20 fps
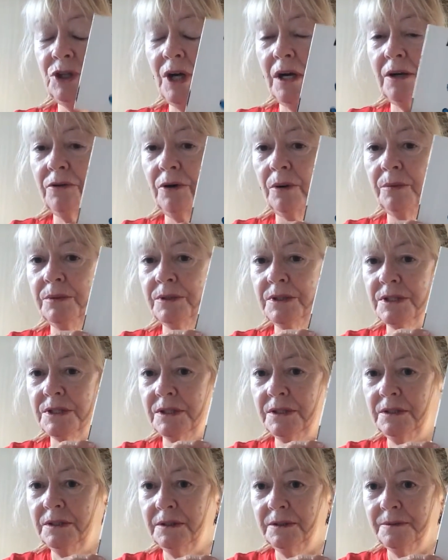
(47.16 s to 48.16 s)
Jack
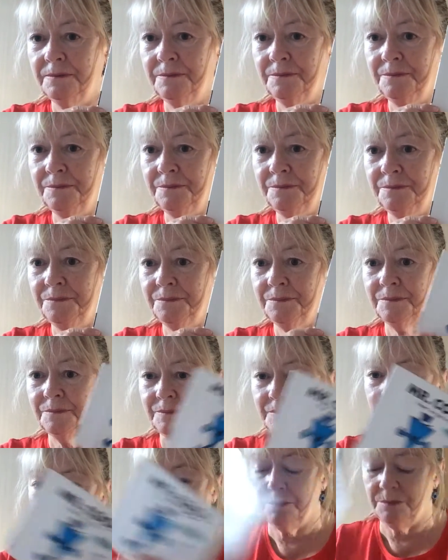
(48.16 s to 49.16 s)
Robinson.
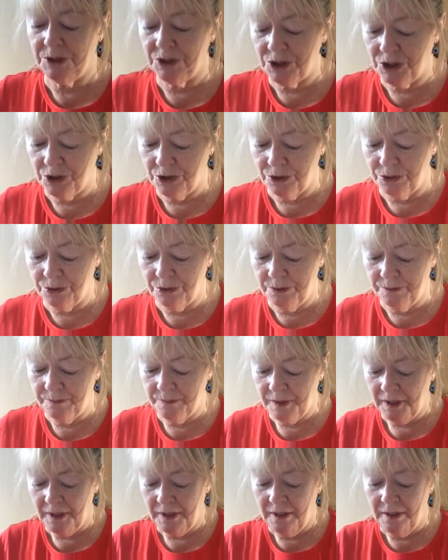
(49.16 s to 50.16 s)
There's Mr. Cool.
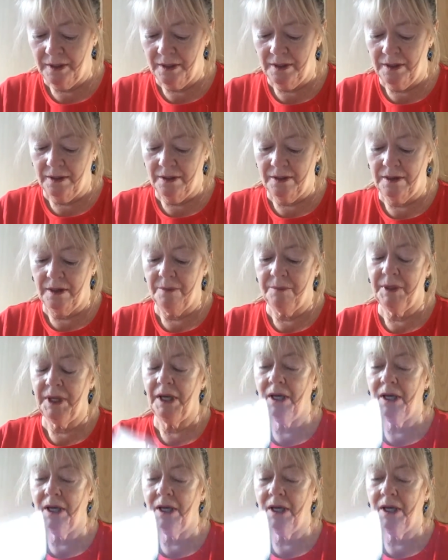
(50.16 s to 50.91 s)
Then we